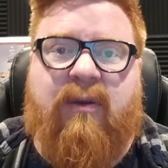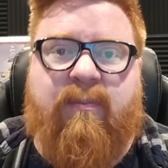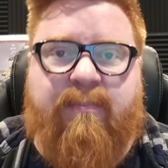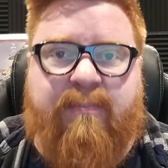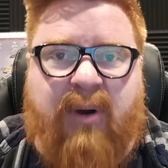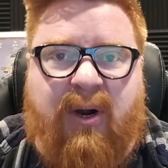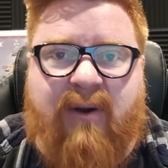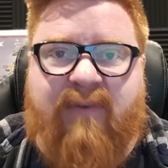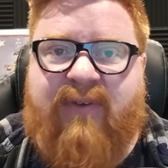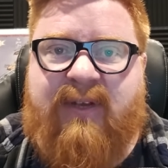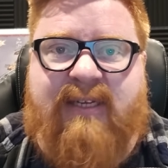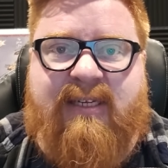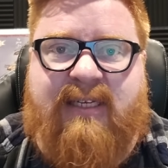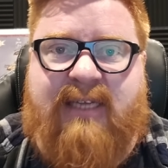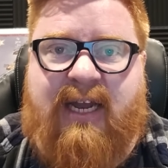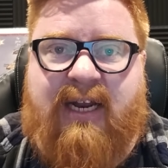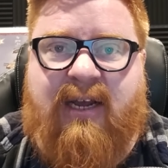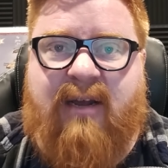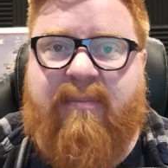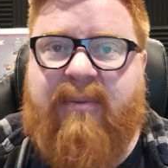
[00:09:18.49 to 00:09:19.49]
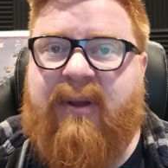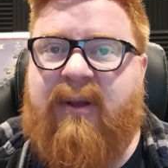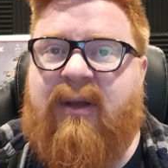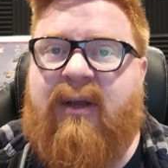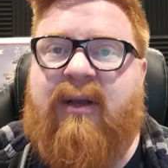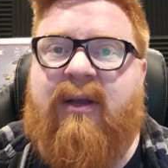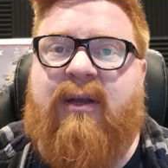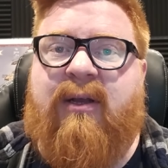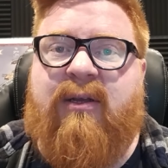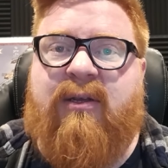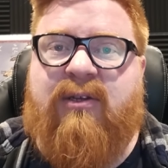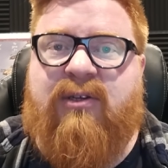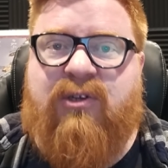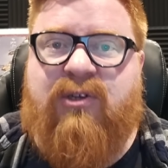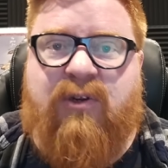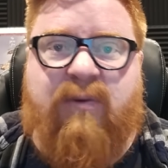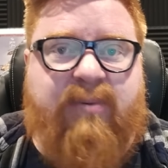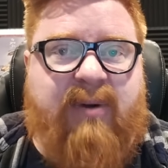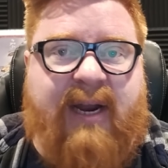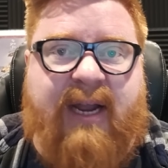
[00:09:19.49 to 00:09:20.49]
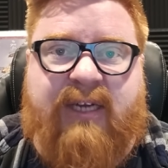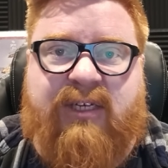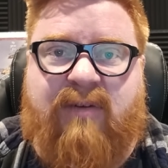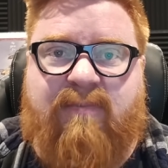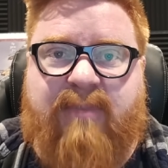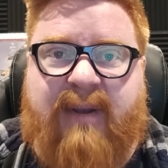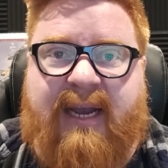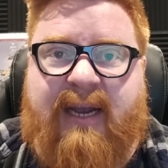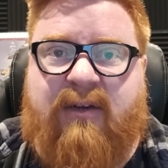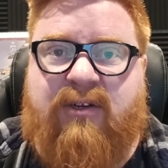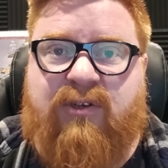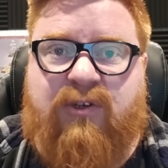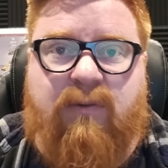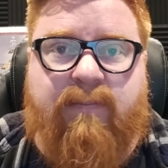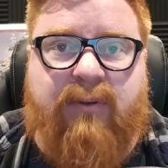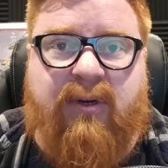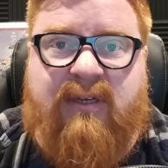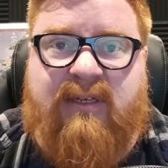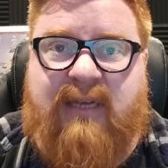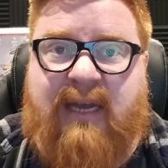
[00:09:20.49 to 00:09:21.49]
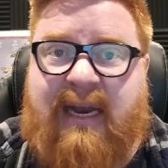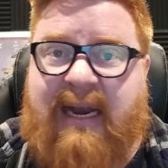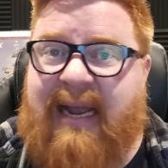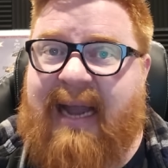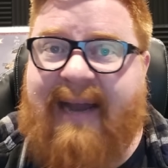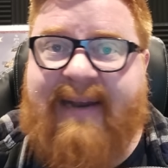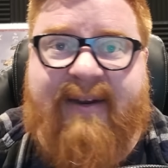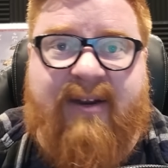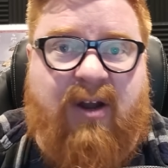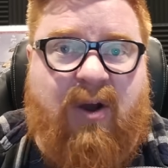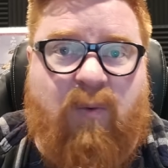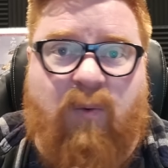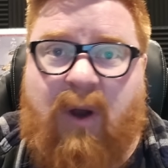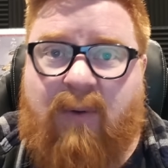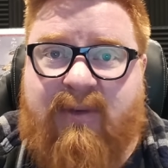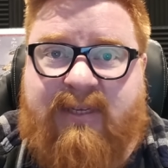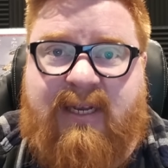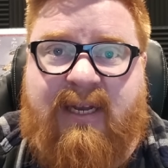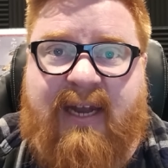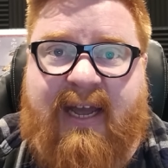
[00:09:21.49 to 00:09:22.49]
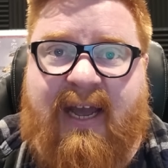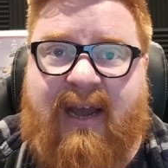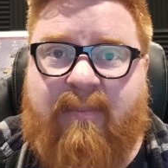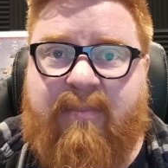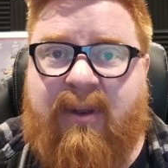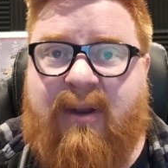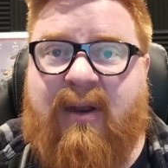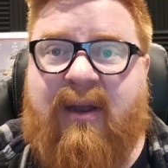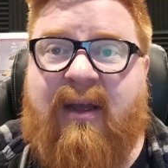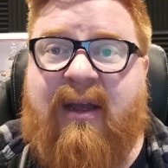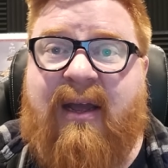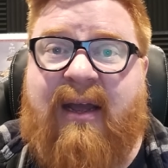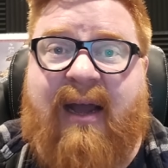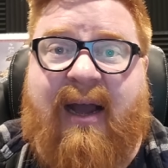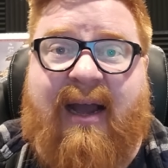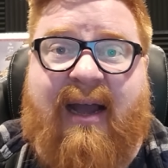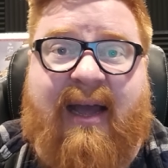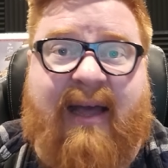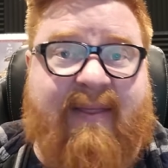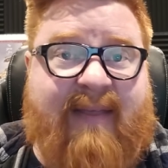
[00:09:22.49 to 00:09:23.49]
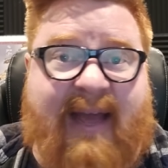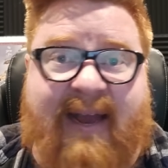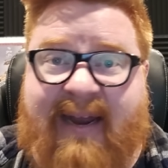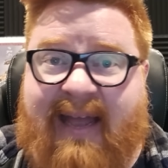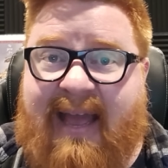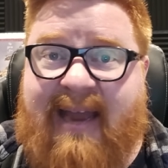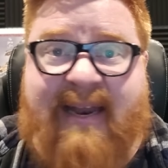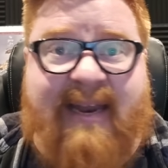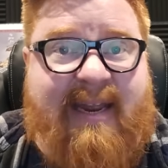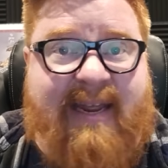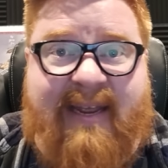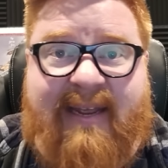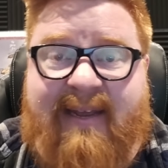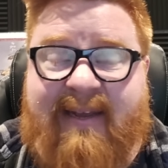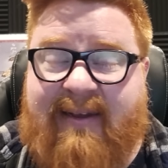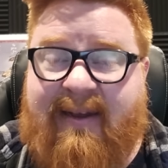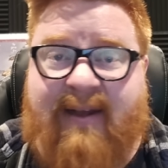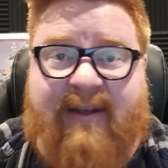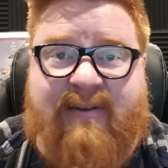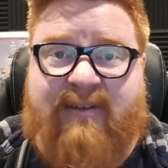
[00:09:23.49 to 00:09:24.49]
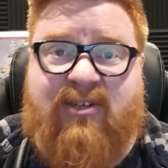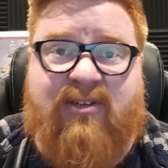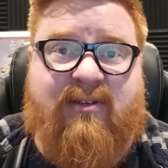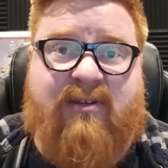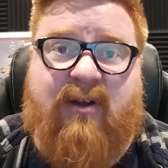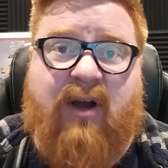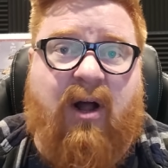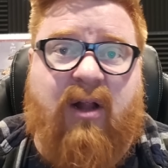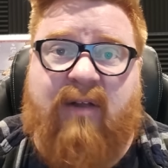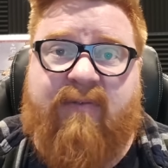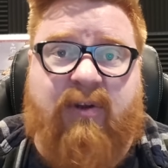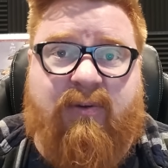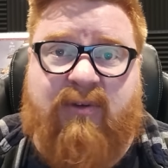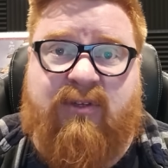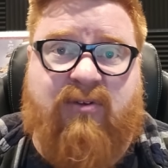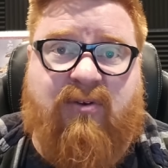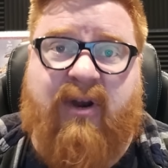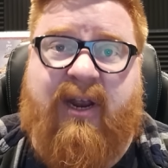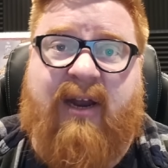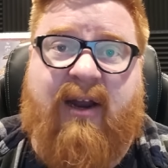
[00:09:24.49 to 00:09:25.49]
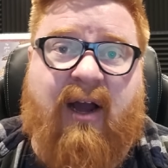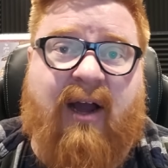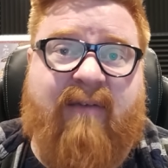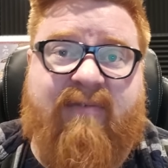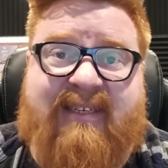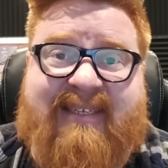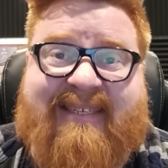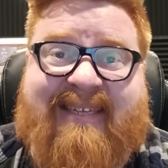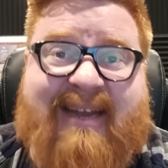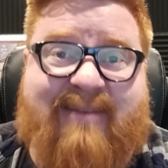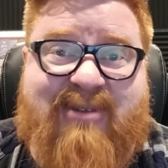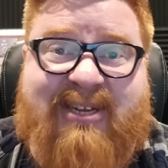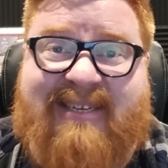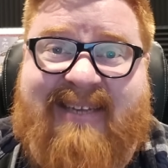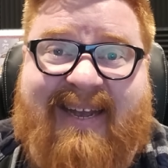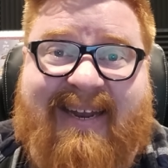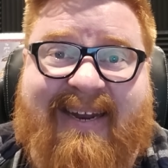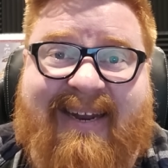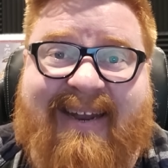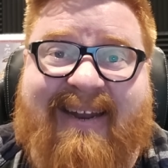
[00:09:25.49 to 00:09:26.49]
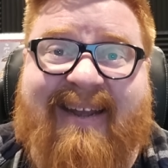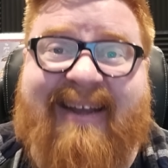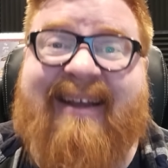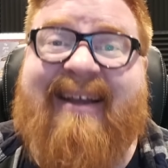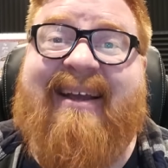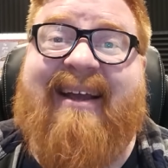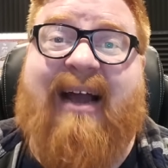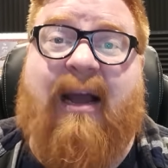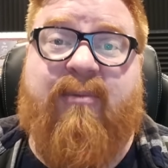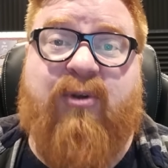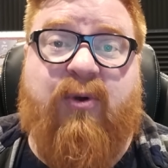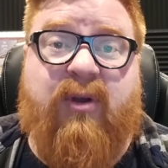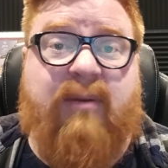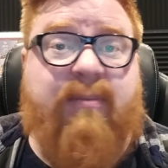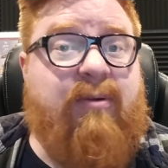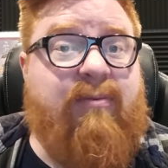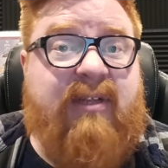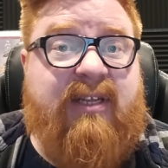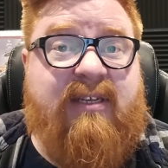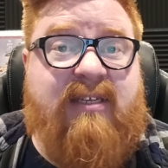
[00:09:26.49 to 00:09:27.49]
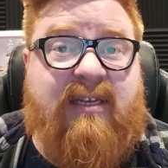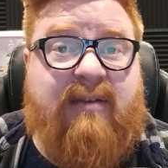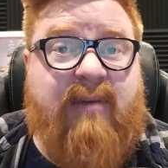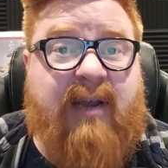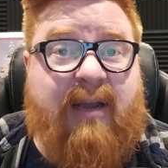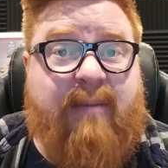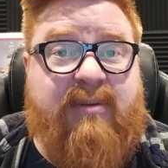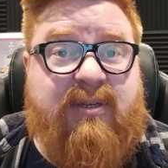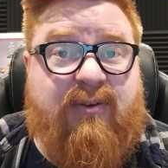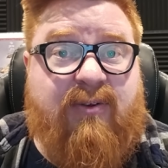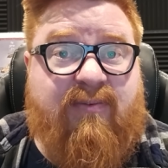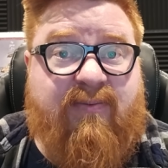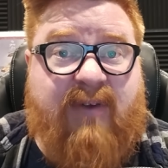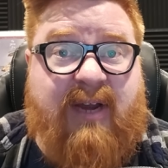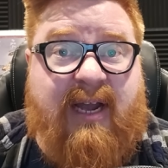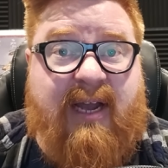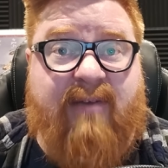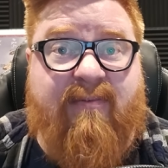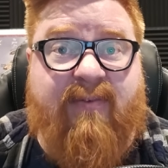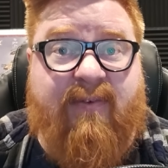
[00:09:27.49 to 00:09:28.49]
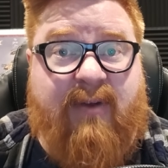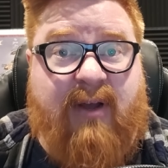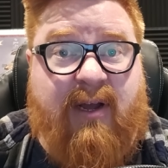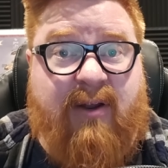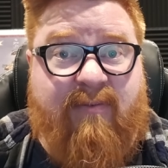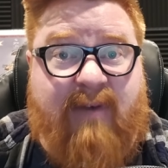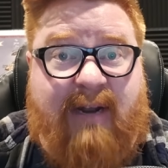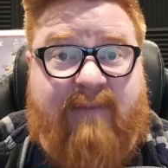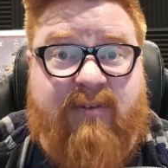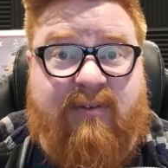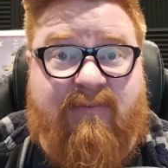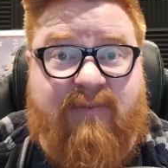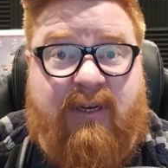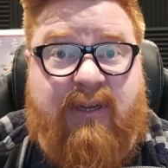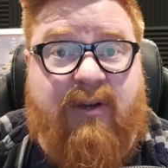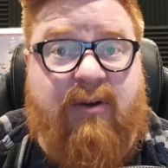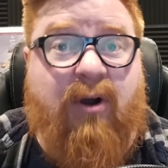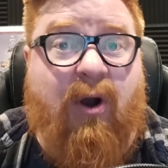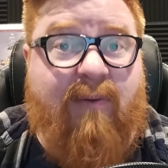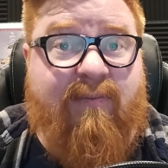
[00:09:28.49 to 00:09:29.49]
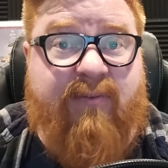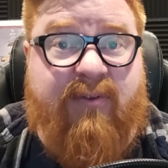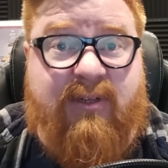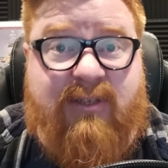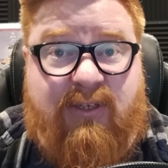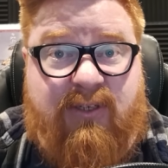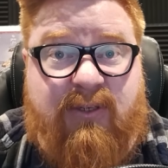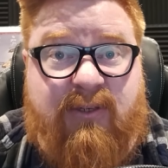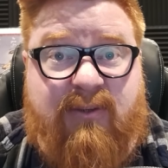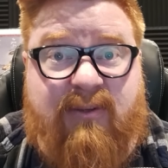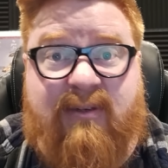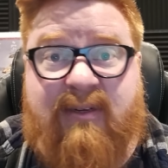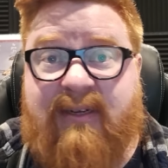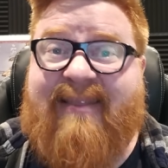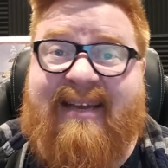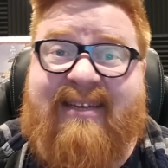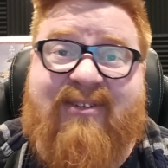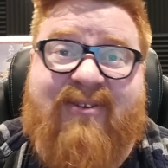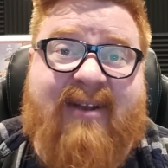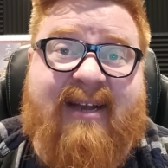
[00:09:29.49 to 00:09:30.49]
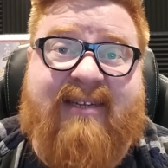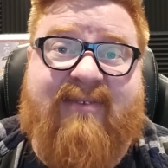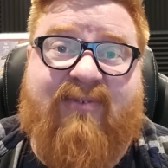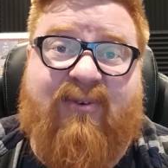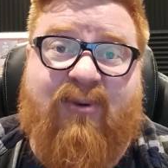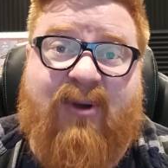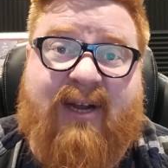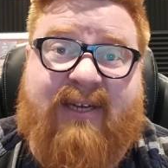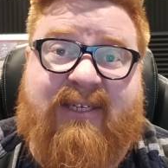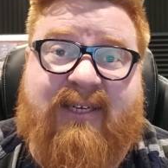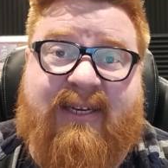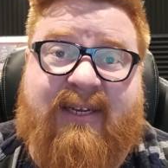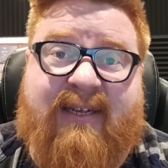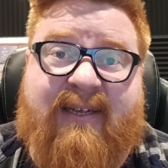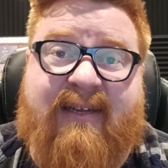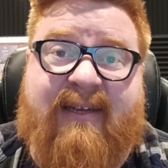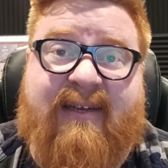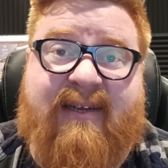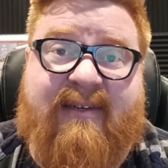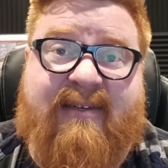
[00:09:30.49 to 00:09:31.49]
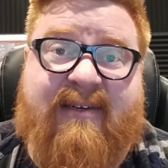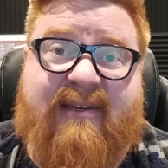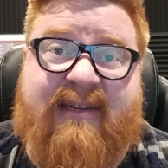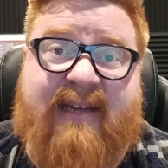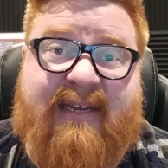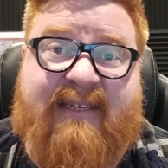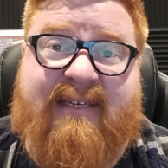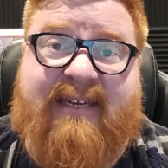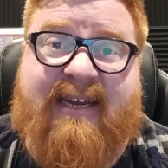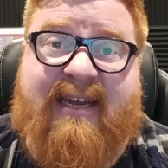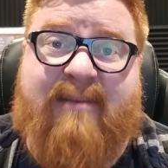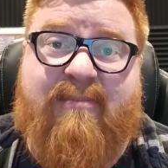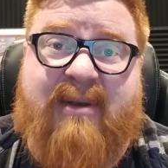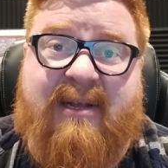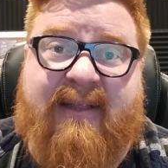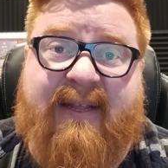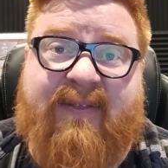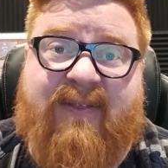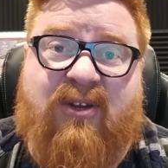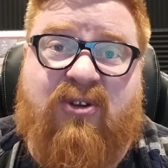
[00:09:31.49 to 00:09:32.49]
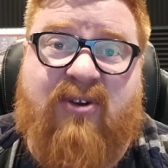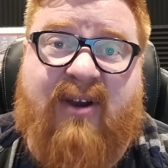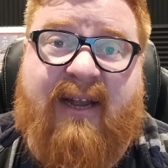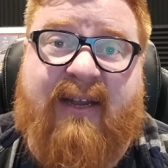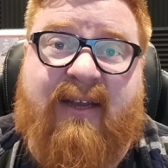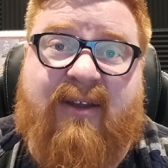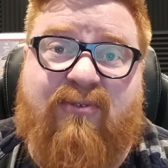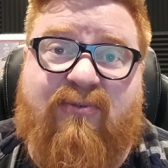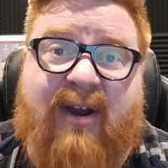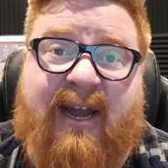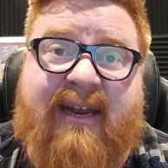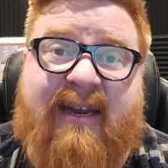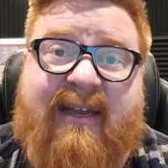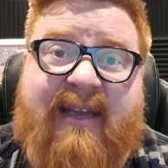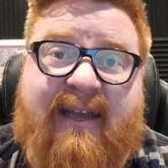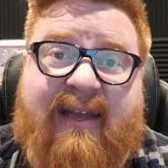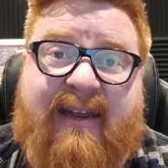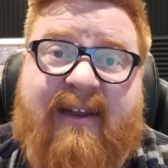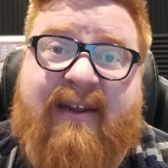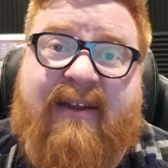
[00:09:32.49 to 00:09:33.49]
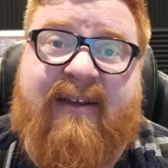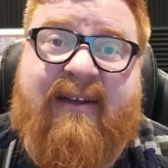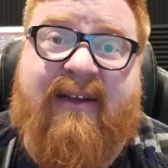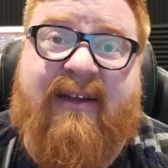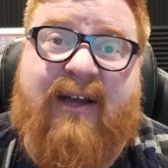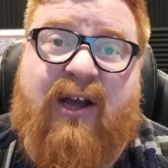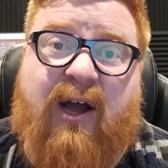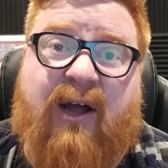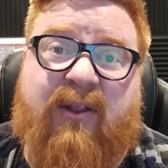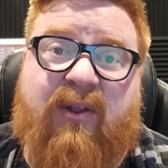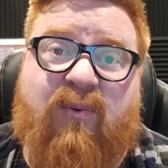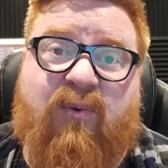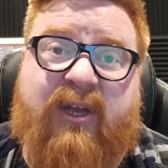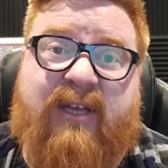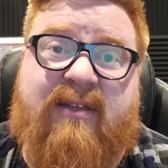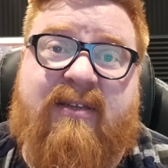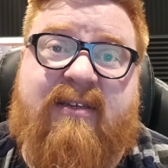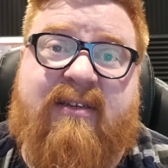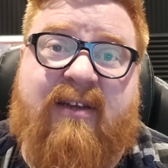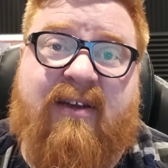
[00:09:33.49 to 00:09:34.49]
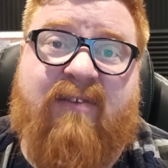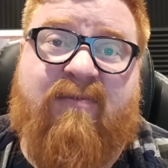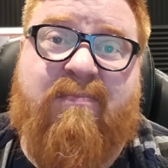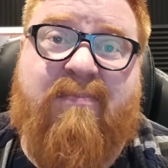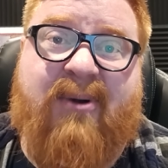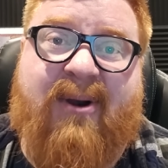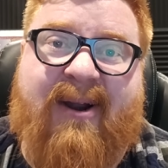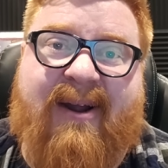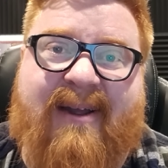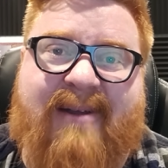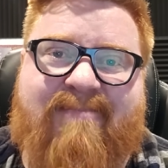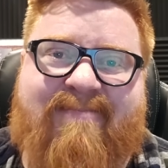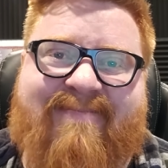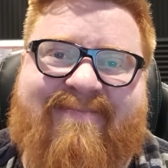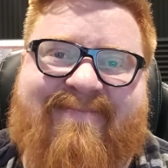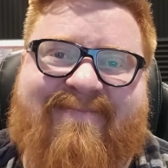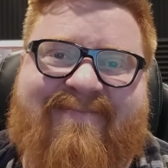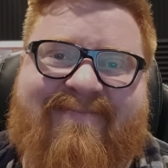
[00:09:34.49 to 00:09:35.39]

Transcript: Perfect setup. Super action-packed, super exciting. I didn't know what was going to happen. That ending, just all of it was great. Obviously, I'm excited. I'm going to be releasing my episode 5 Unraveled video hopefully soon. Thanks you guys for watching. Until next time, let the dragon ride again on the winds of Prime.